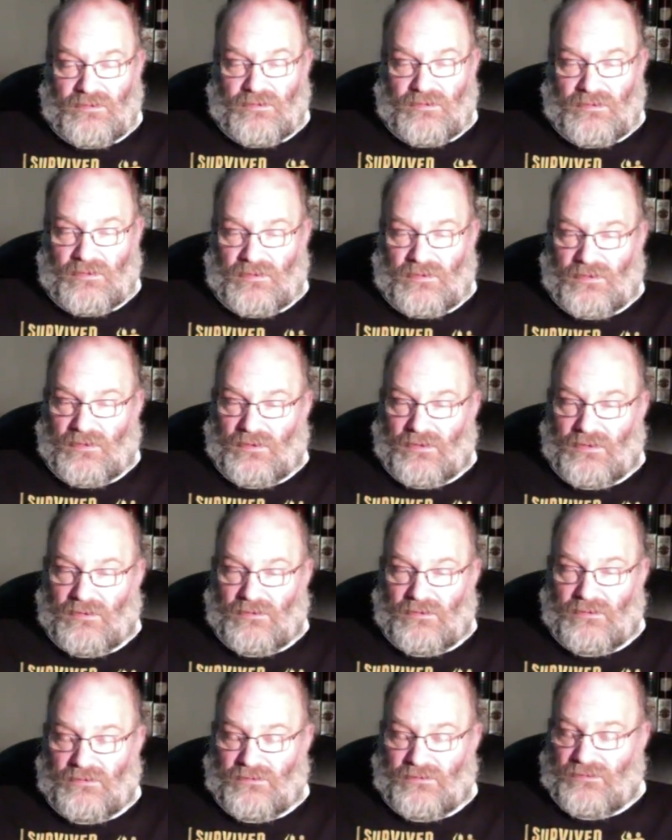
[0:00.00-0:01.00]

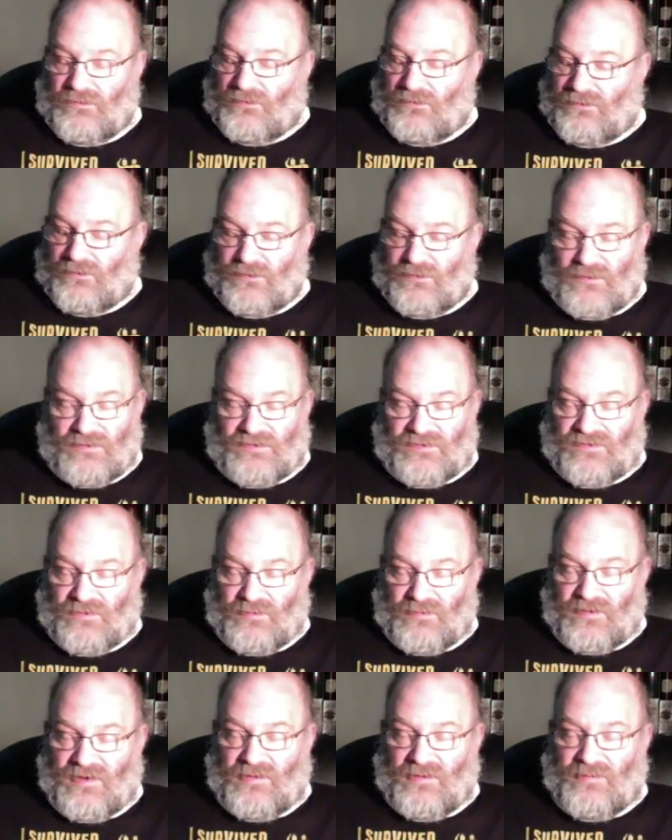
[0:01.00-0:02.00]
oh, there are so
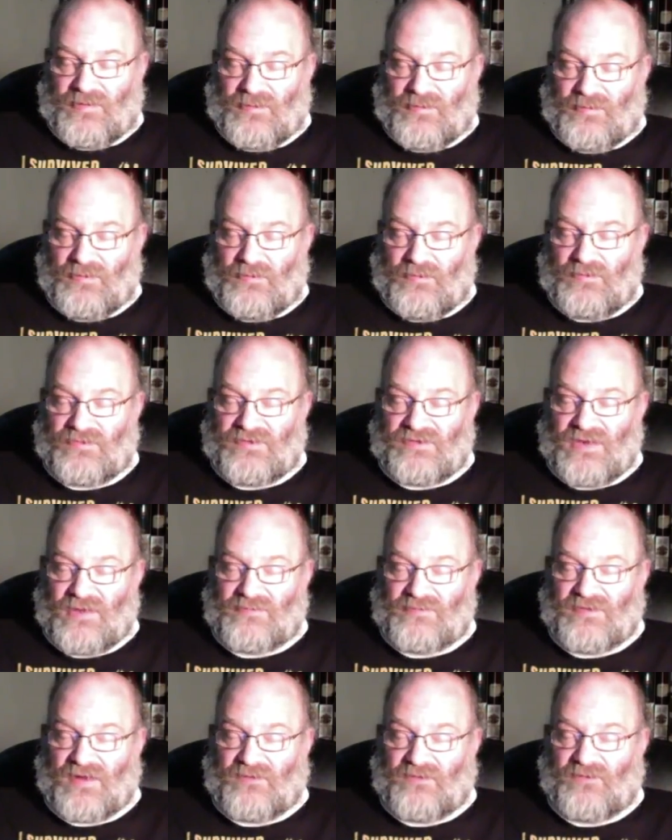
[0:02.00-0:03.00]
many people whose
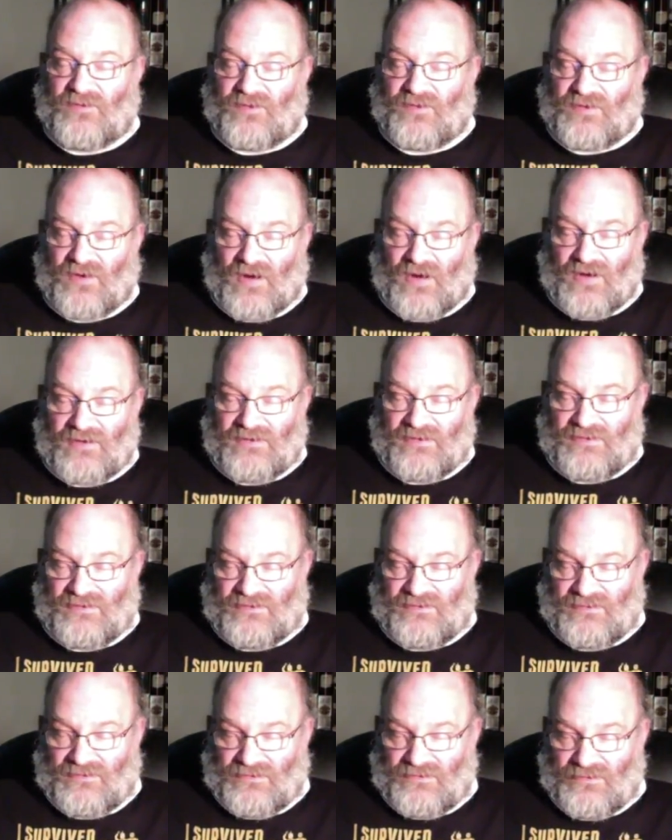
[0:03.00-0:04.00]
names I've
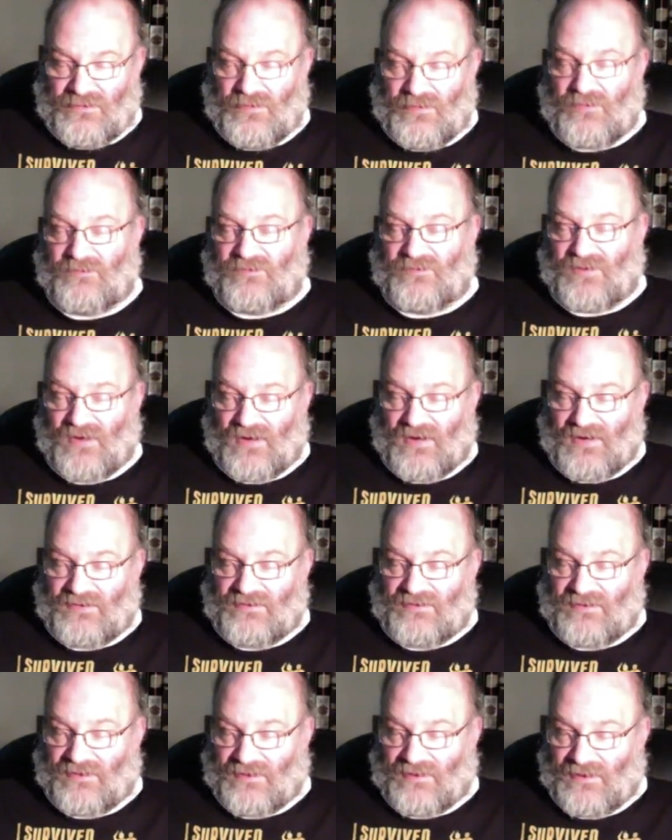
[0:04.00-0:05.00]
forgotten who have
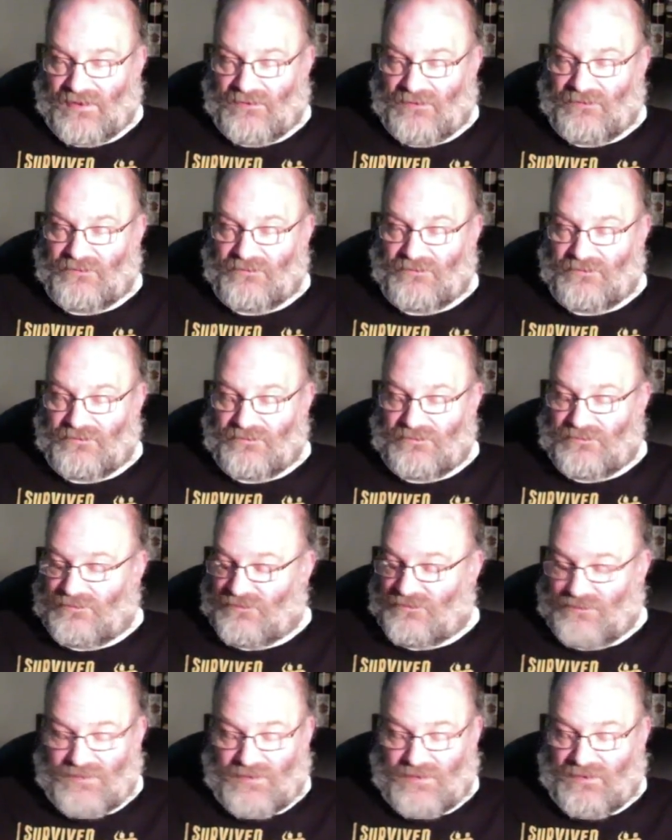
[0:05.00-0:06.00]
died that
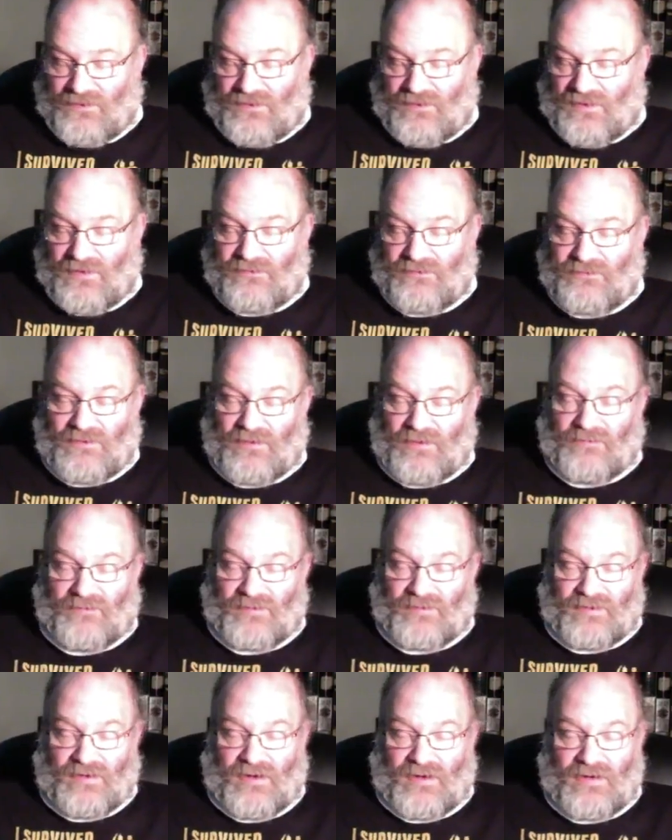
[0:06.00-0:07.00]
I
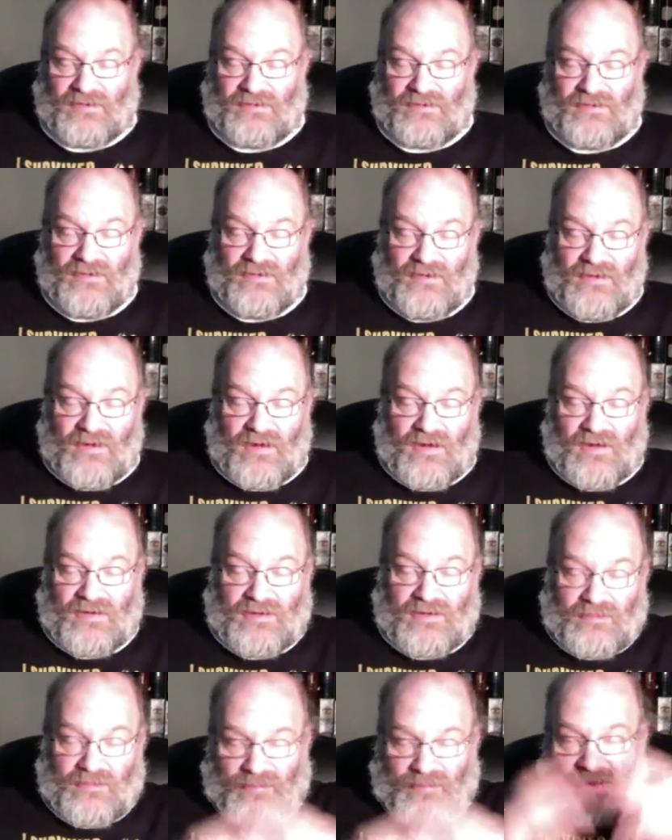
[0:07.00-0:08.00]
forgot. I
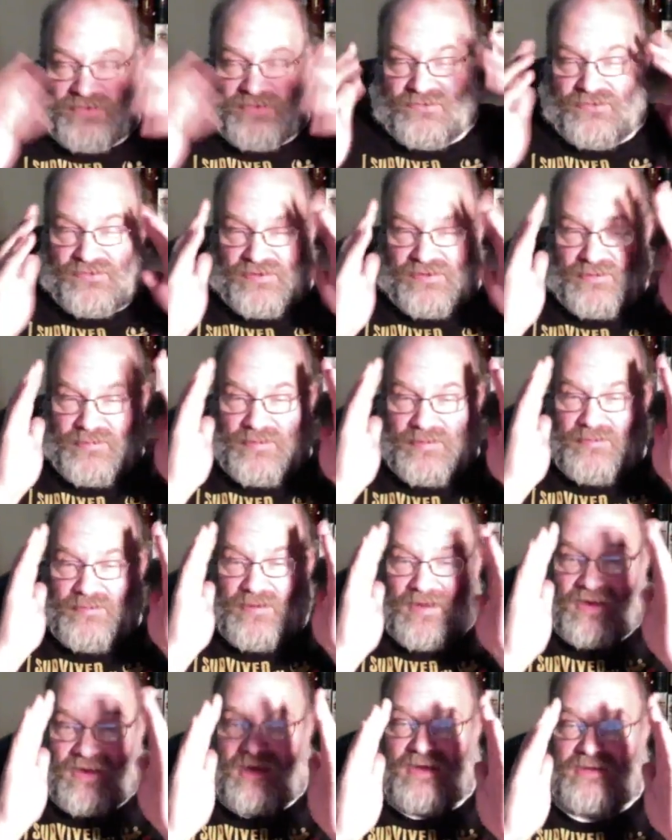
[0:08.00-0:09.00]
can picture them in
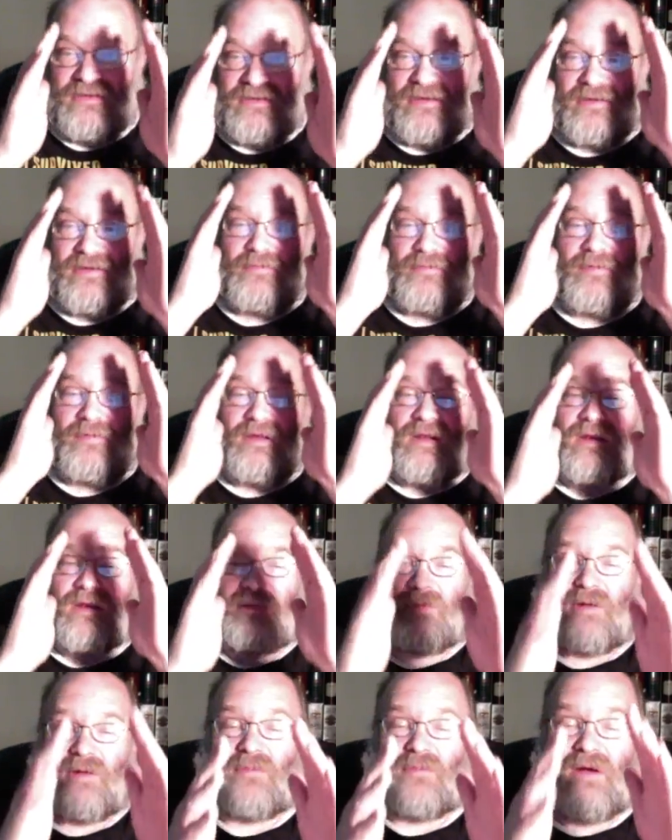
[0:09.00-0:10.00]
my head and in
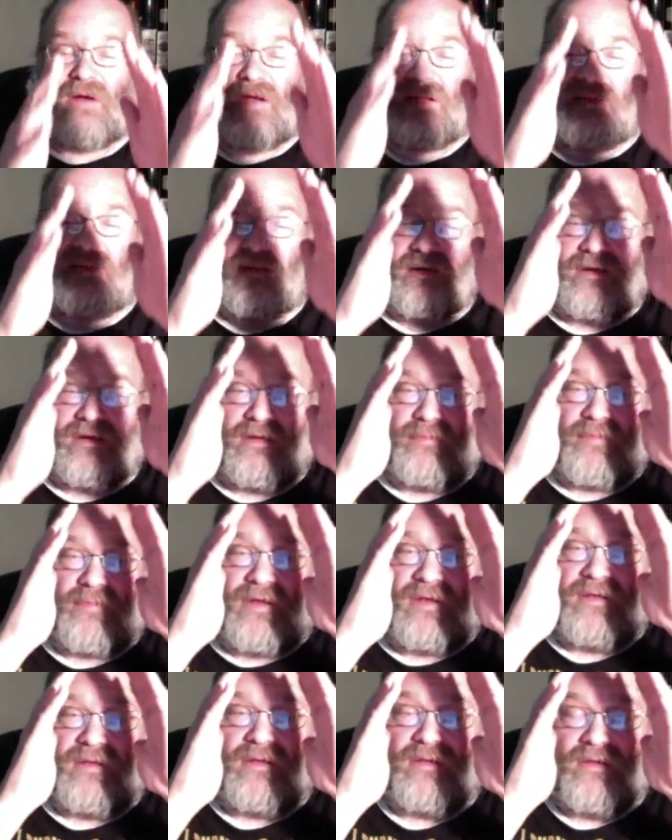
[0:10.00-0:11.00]
my mind and on my